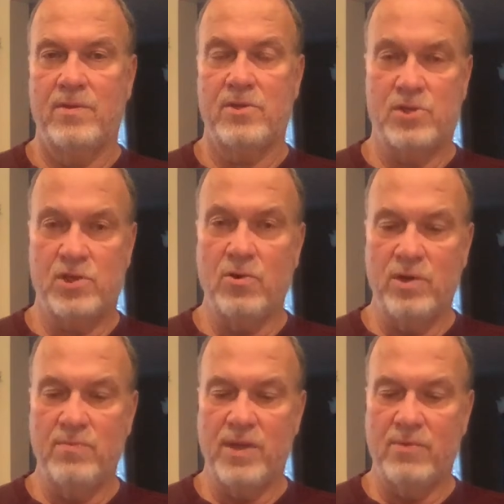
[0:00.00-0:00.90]
to show
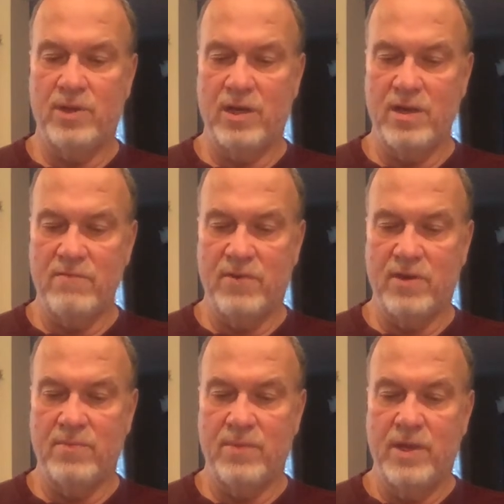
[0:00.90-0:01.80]
him that we love
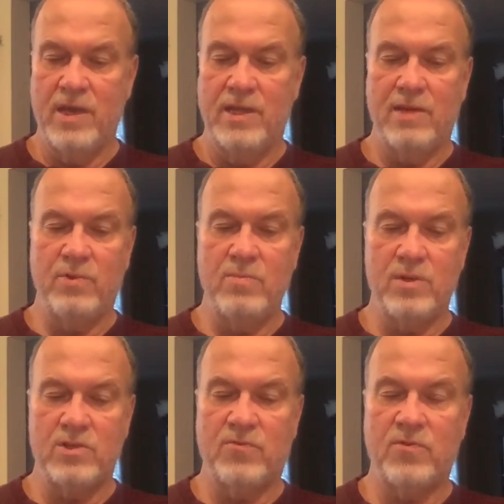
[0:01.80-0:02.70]
him, then we
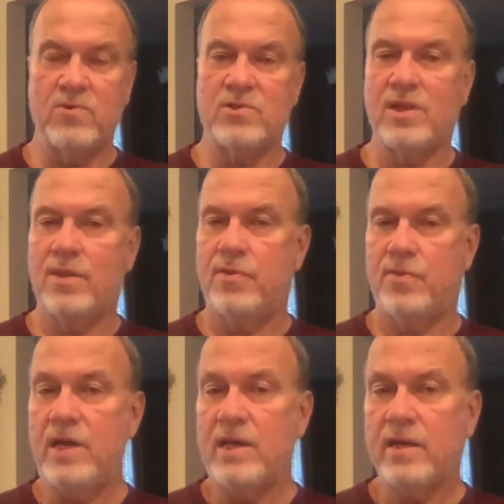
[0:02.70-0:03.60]
must first
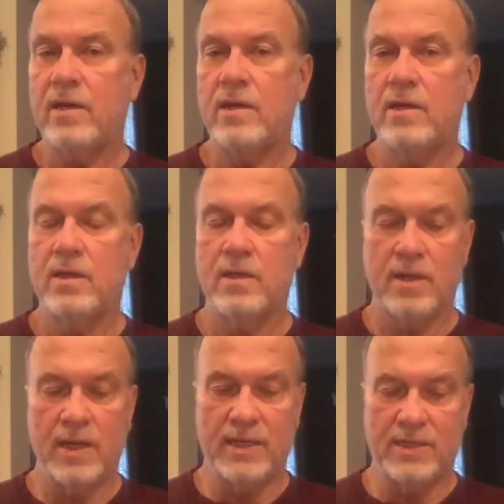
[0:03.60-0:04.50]
think
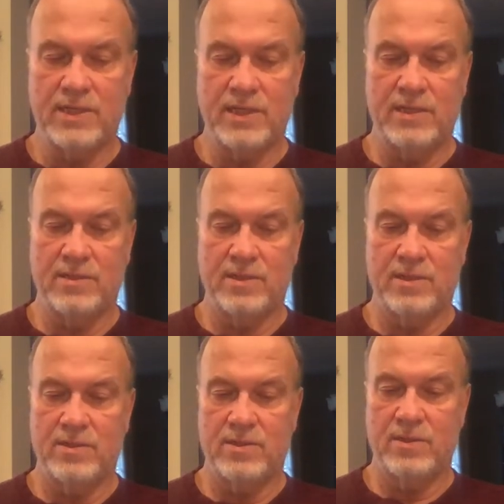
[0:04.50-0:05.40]
like
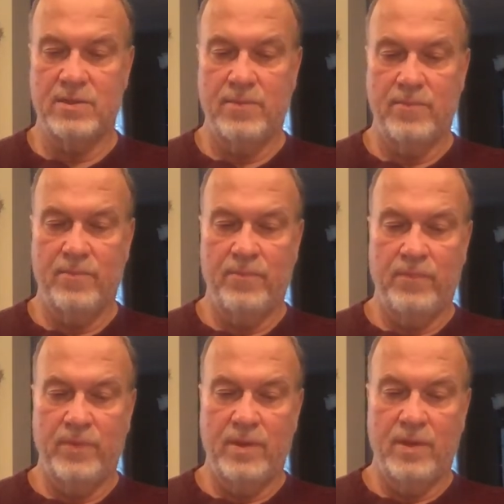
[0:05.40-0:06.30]
Jesus.
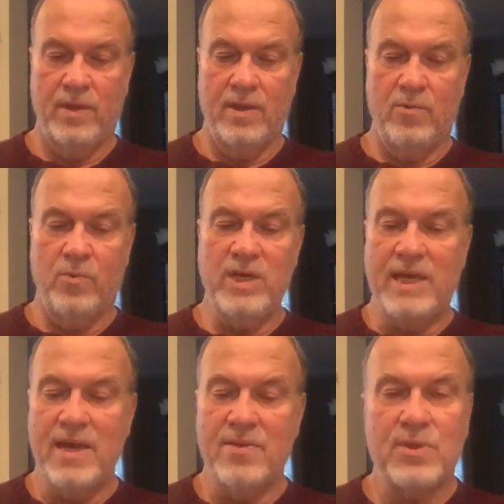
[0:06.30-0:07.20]
We
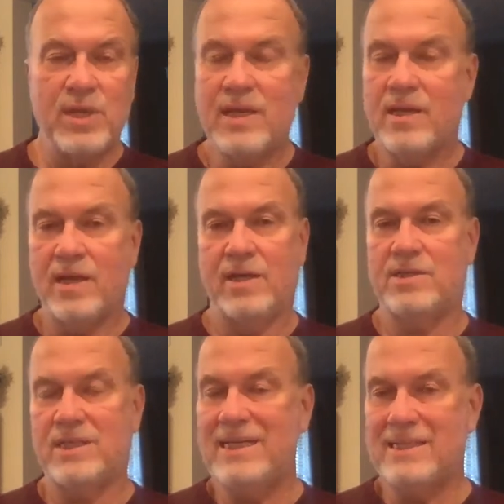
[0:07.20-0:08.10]
can't think like
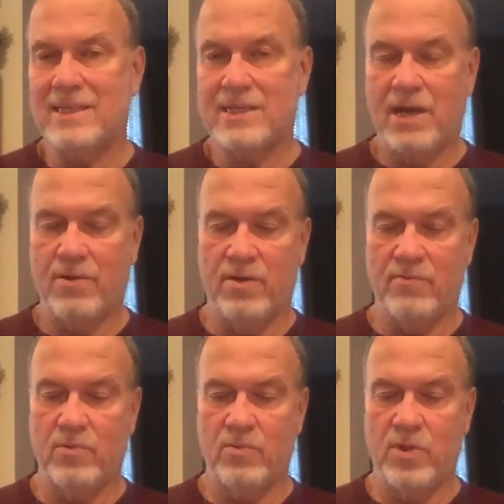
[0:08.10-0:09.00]
Jesus,
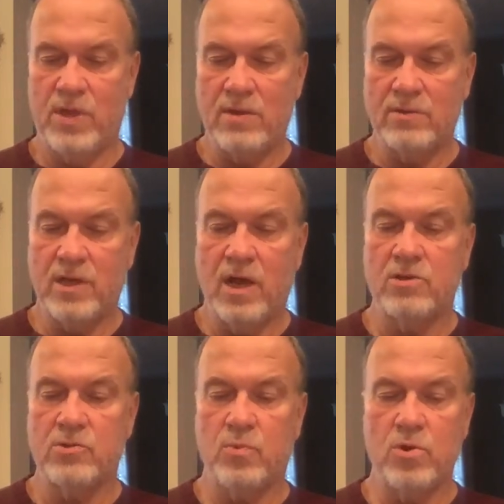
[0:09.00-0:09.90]
however, without
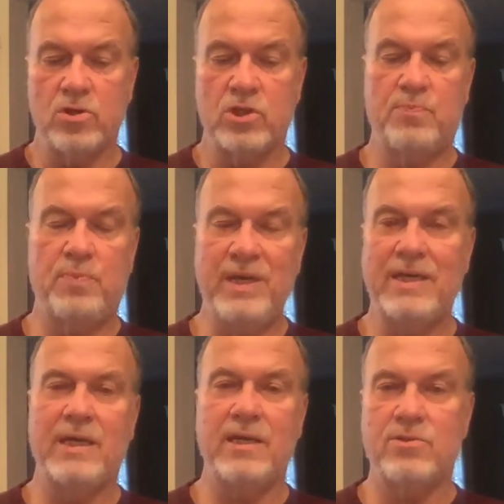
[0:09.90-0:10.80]
God's word
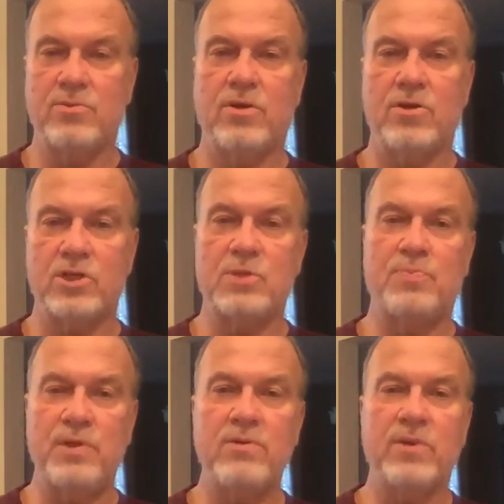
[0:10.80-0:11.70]
speaking to our
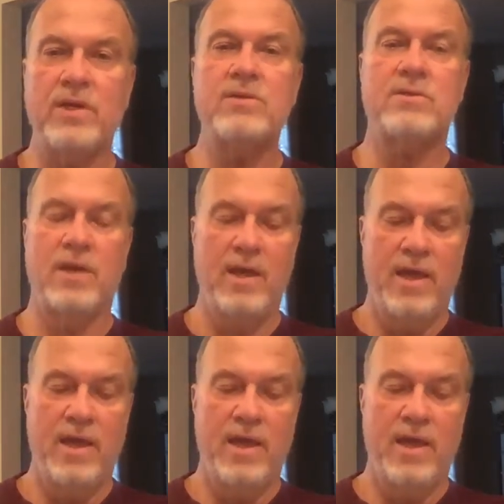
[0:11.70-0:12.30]
spirits